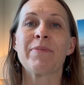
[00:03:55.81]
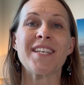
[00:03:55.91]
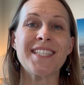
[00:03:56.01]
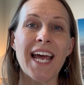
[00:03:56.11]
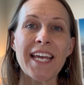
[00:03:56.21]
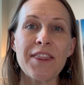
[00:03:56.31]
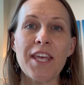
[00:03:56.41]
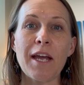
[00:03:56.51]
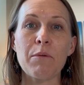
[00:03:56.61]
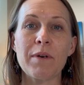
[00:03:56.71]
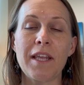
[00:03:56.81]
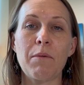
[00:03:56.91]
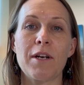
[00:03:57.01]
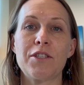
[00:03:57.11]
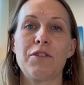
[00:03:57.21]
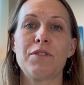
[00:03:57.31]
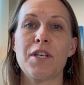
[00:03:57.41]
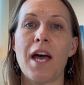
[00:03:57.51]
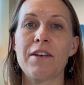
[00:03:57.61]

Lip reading: The second thing I really want you to